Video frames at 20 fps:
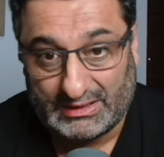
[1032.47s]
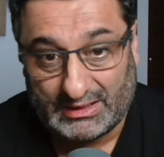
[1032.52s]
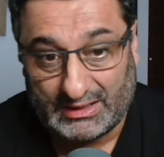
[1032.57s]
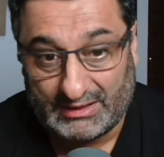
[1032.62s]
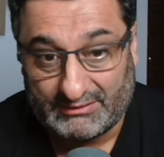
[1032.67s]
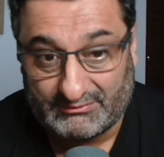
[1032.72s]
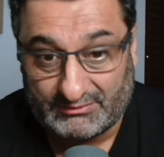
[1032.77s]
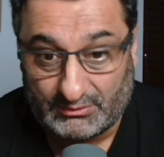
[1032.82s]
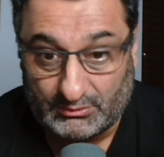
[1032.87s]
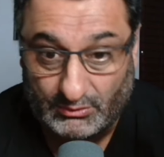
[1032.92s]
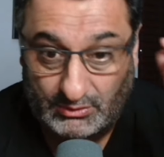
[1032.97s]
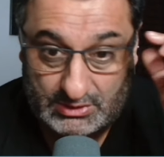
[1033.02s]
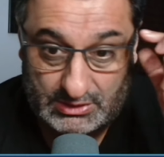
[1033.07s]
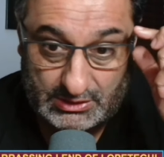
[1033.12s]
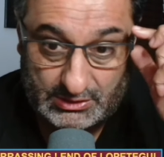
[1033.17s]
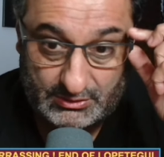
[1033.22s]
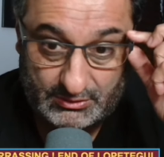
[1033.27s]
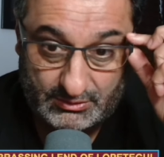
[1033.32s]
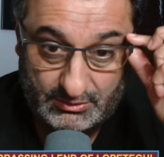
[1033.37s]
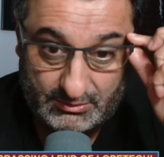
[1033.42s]
I haven't got a
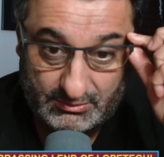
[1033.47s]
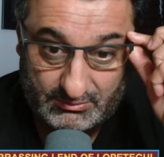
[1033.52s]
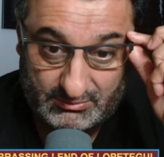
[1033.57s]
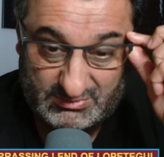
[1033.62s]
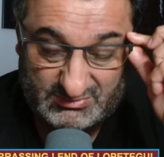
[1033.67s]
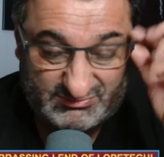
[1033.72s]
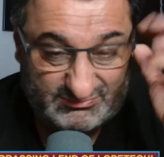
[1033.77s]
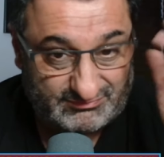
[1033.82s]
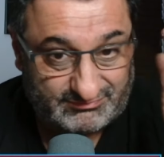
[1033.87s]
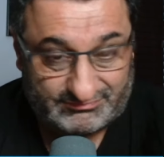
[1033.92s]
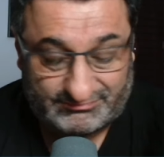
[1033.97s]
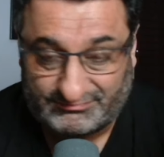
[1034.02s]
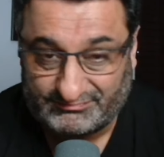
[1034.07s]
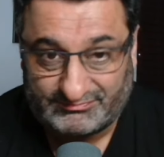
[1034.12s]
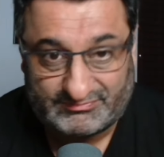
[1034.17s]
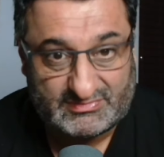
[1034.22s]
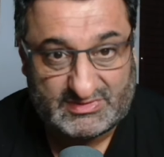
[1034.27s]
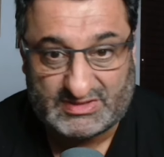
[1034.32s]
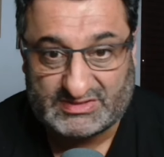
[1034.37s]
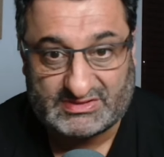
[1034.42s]
clue.
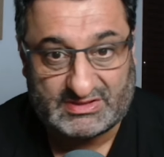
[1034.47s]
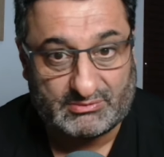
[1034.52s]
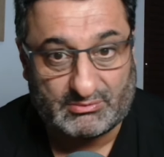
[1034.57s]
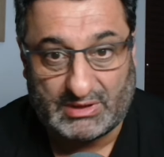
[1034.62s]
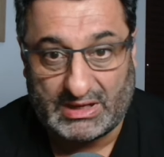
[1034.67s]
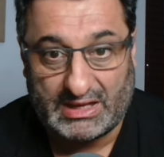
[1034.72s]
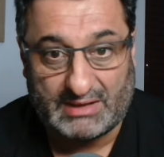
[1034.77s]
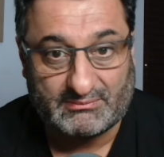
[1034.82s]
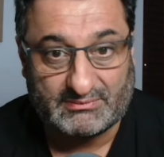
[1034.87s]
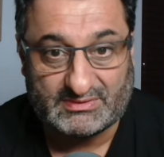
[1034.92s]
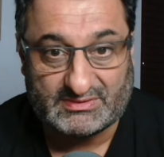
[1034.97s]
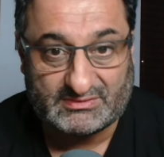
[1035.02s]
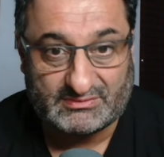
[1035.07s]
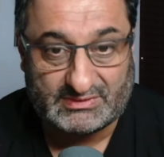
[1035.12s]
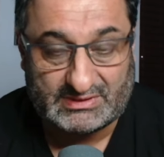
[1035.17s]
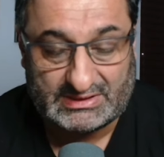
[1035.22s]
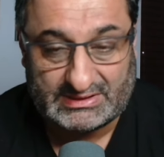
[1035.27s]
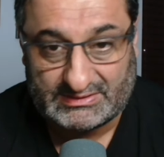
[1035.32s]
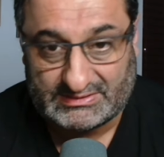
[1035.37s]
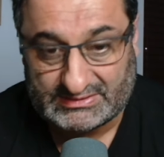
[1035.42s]
Just see what happens, really.